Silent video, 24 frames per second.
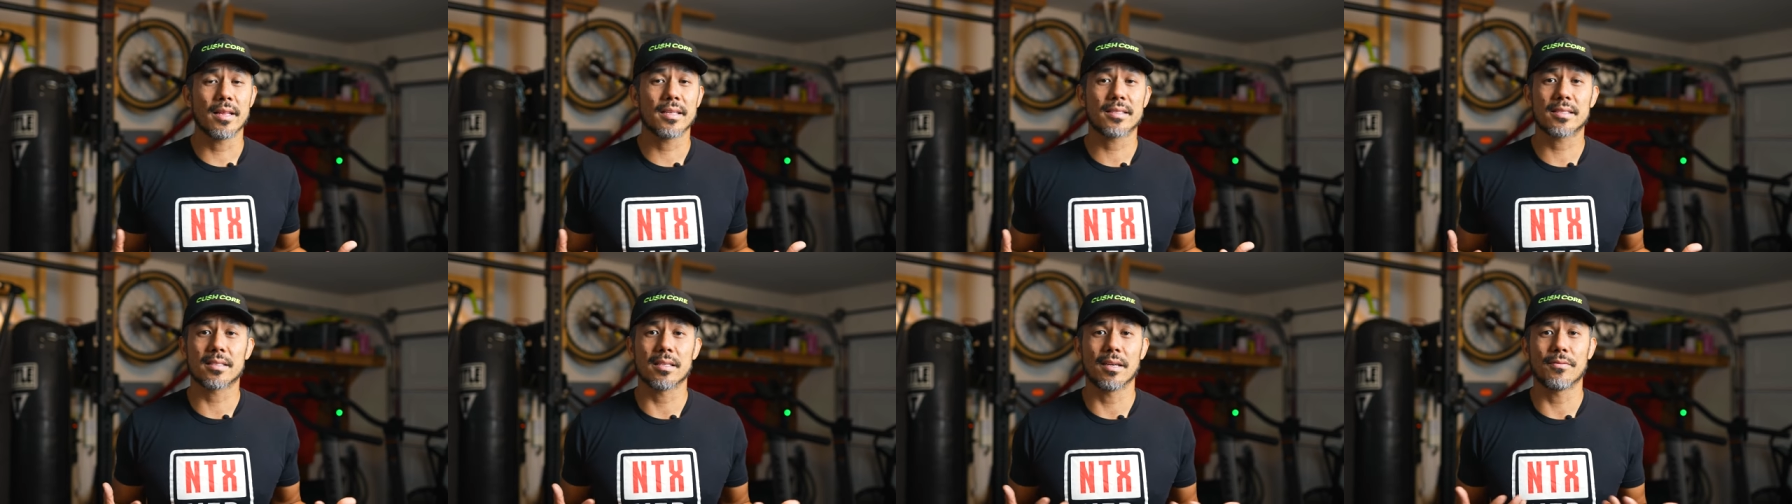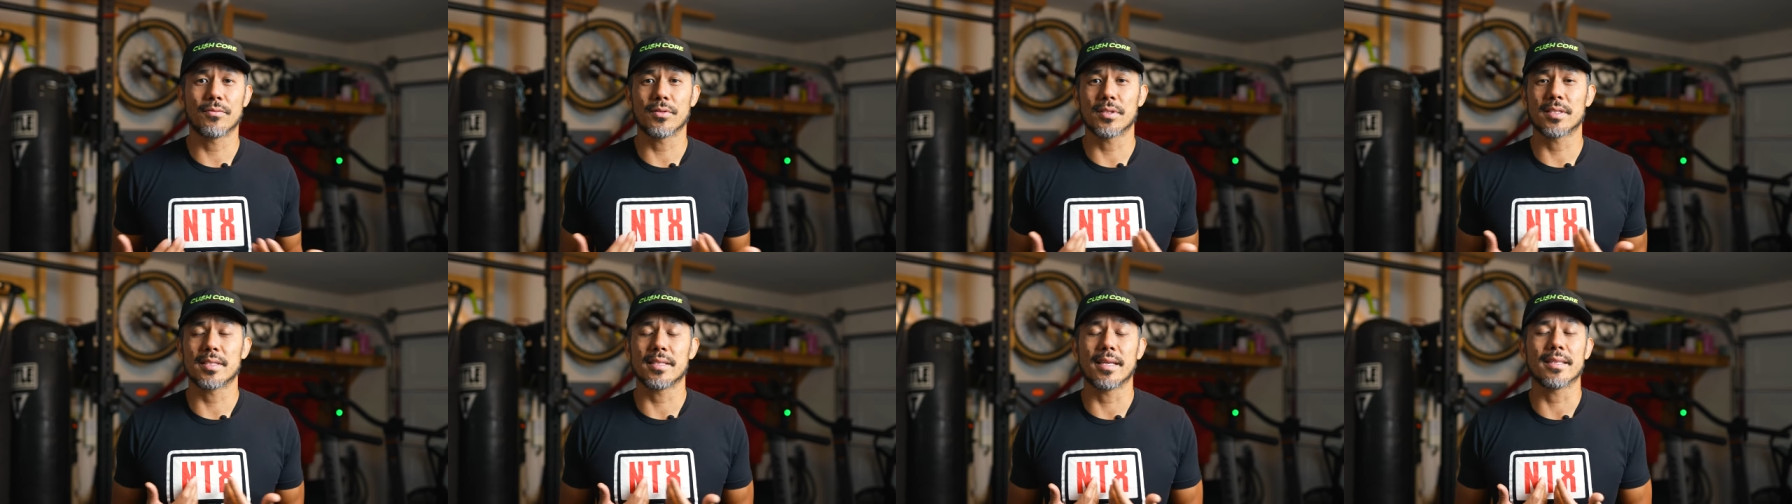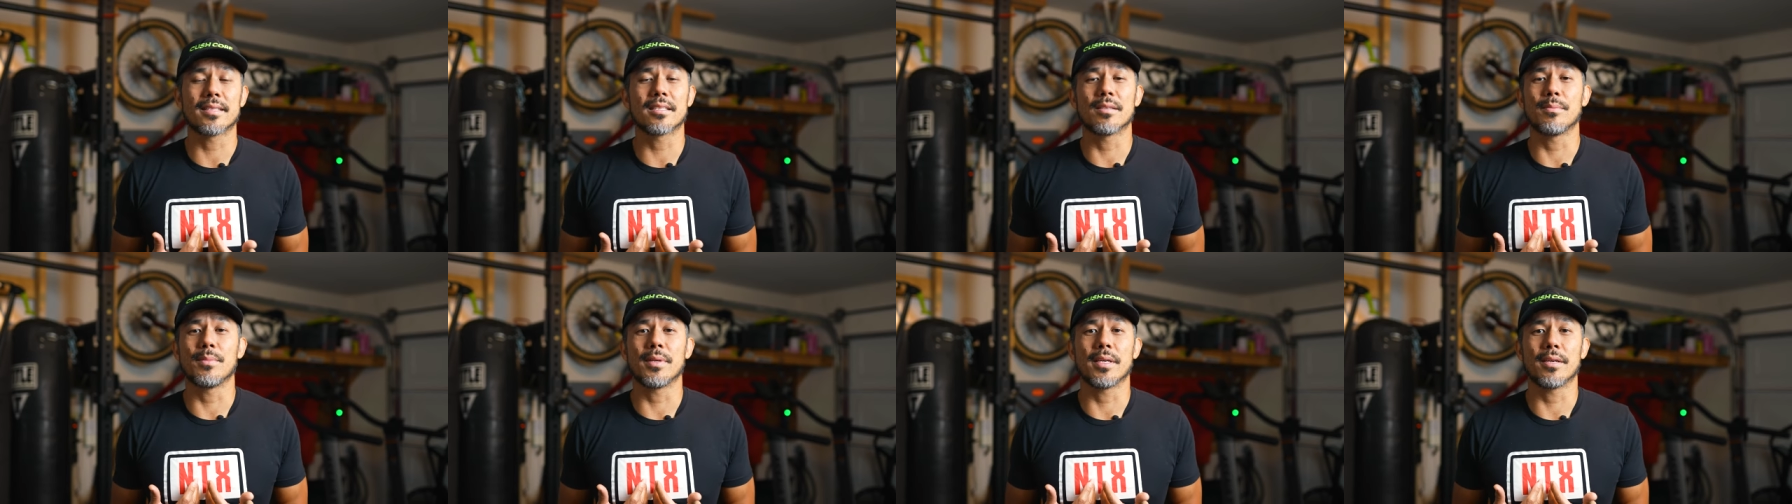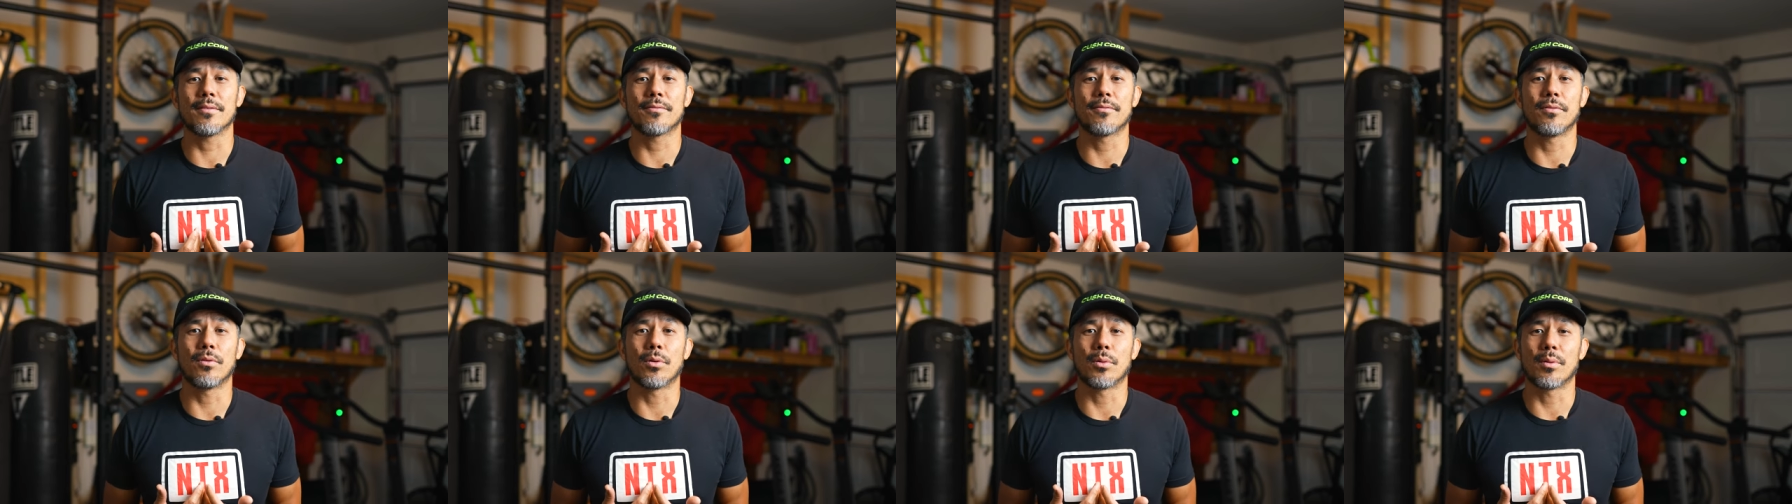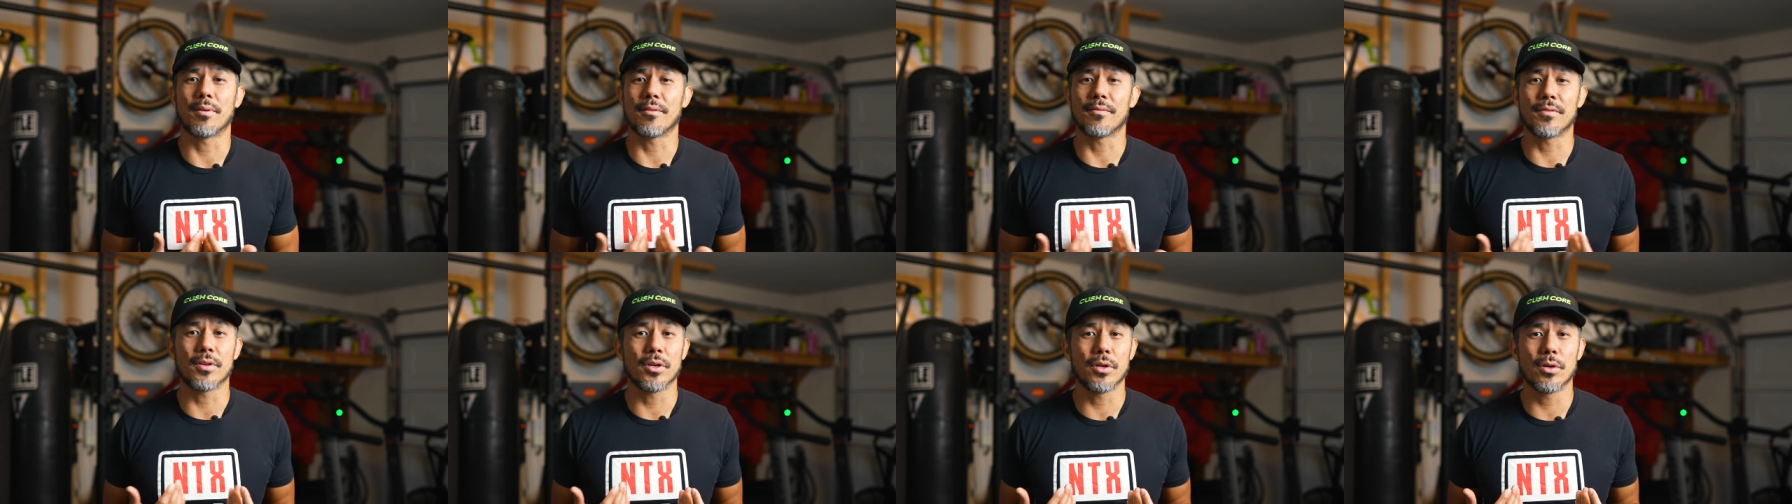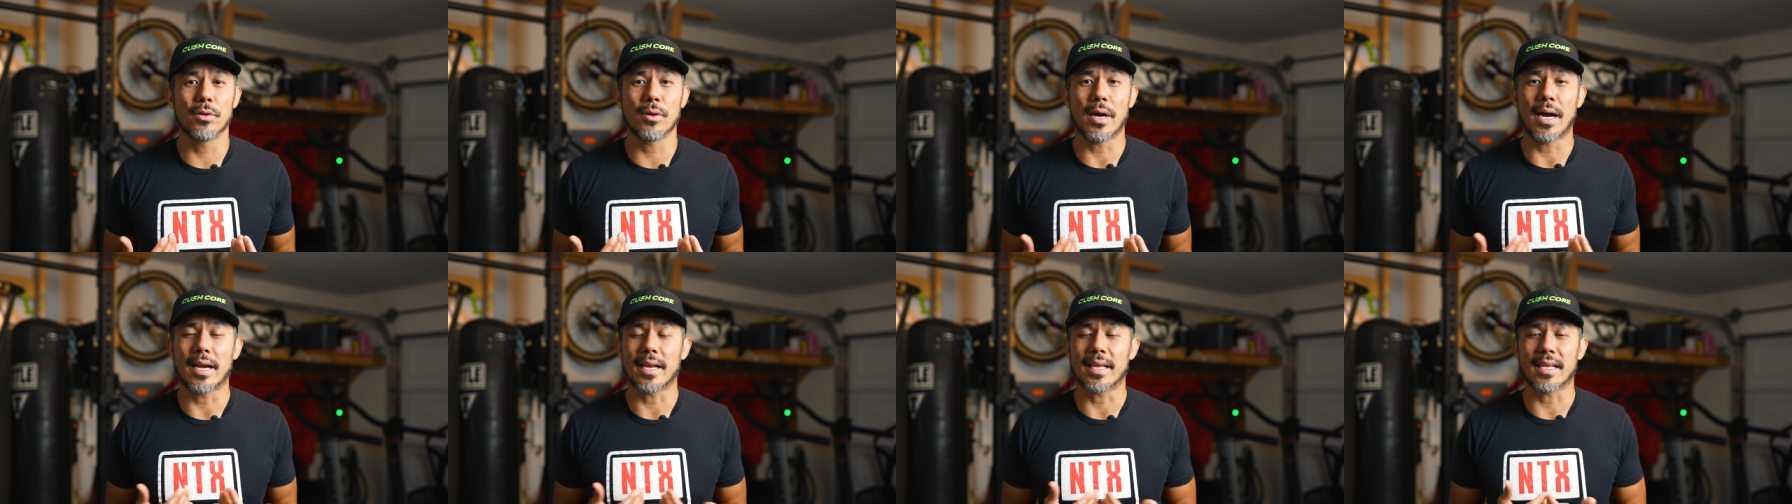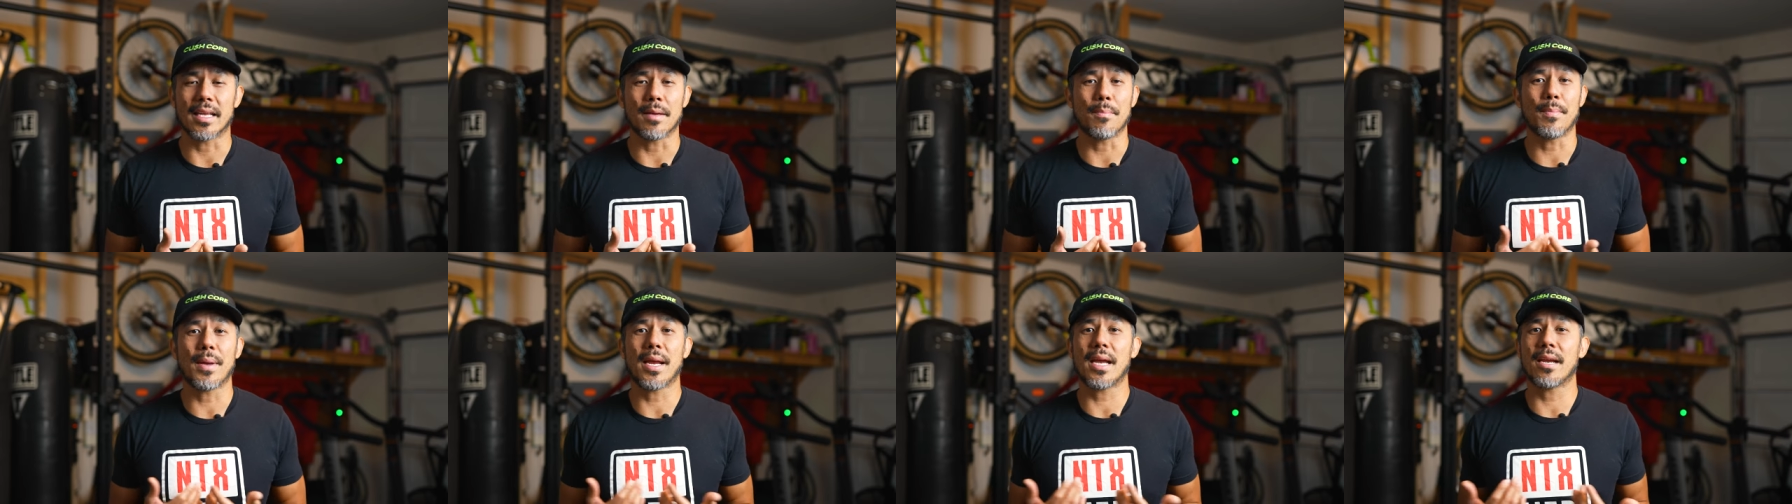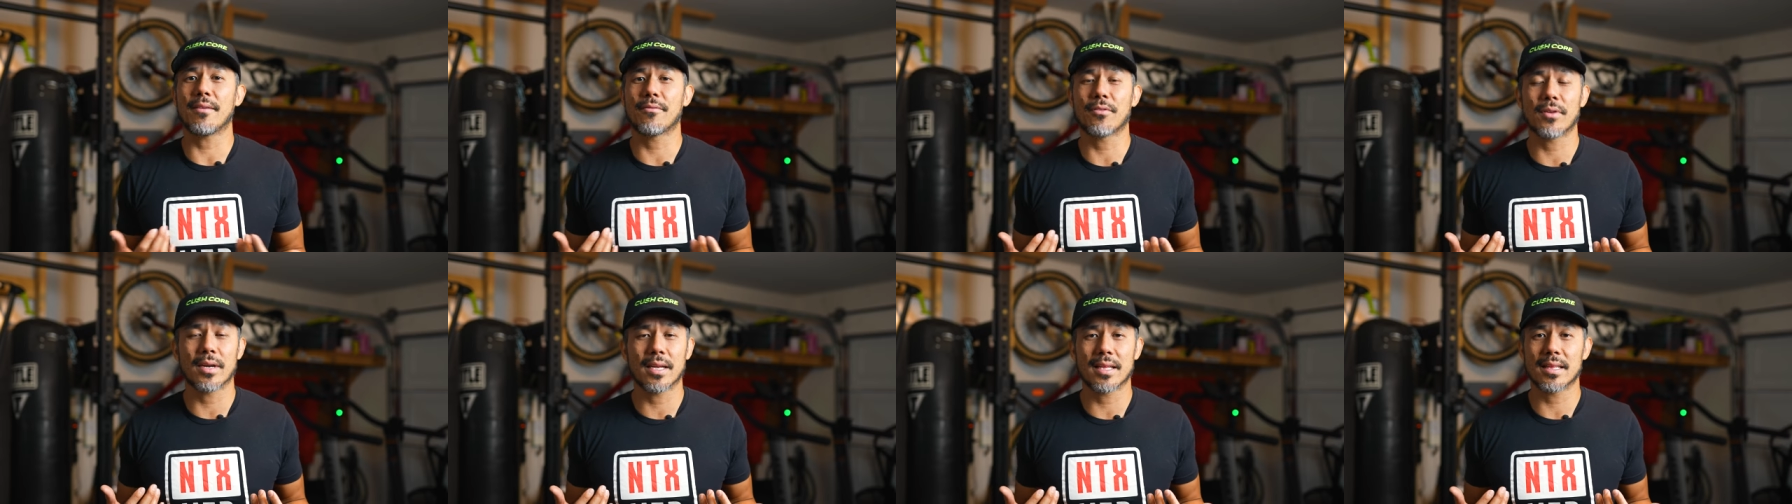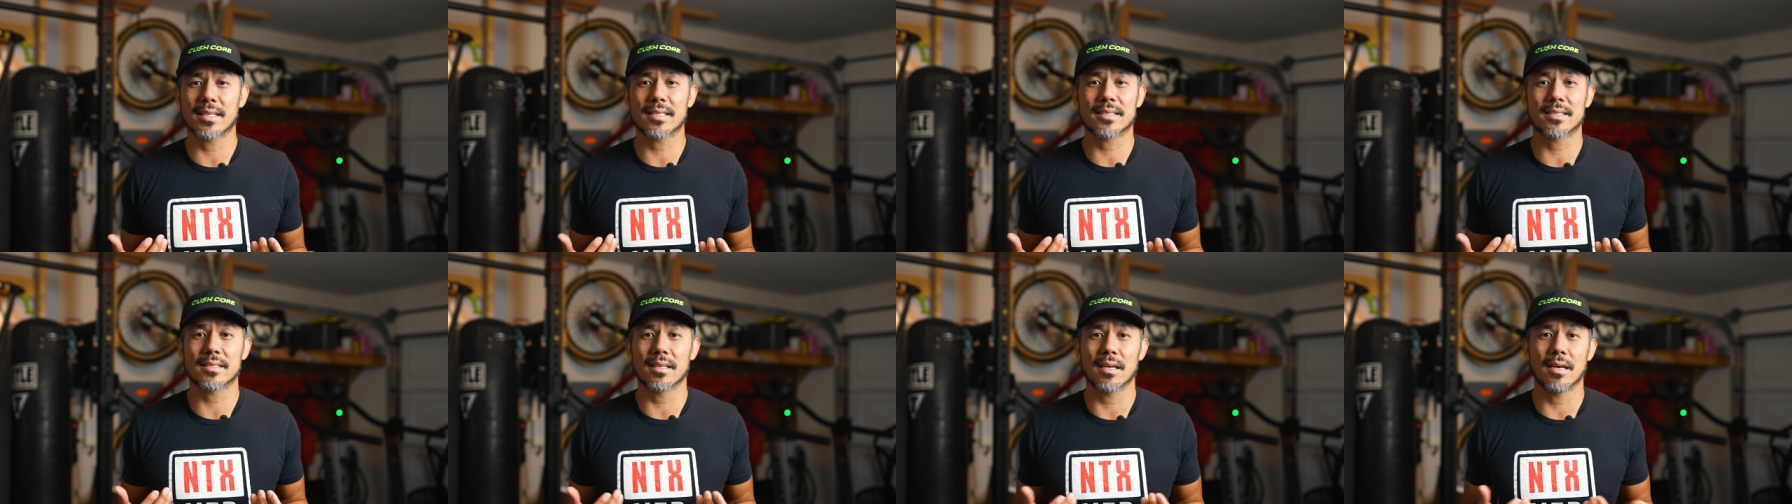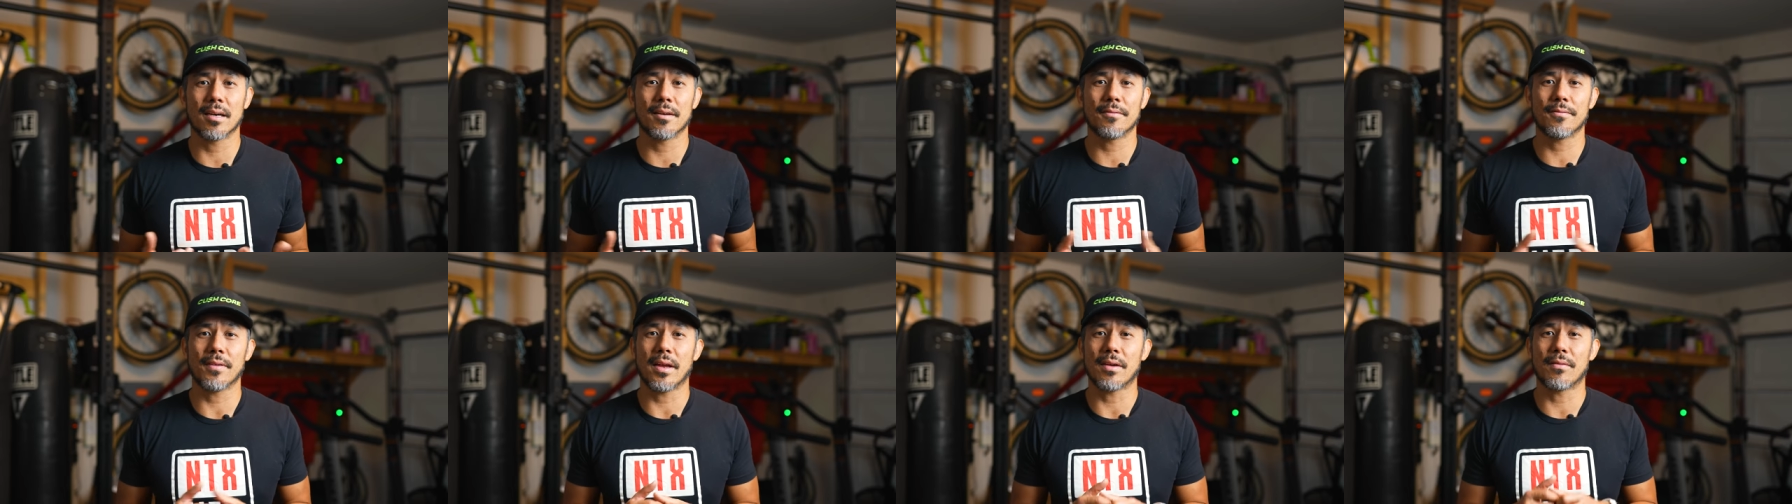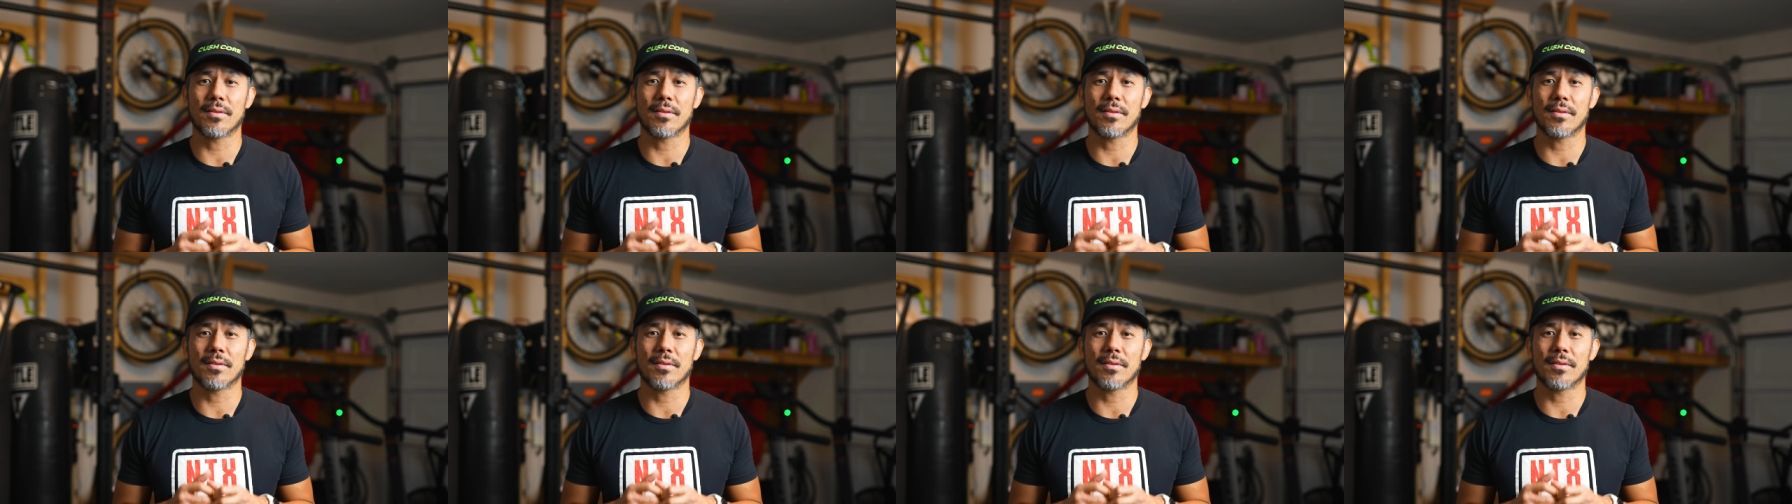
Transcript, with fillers: of this stuff was sent to me for review. I didn't get paid for any of this stuff.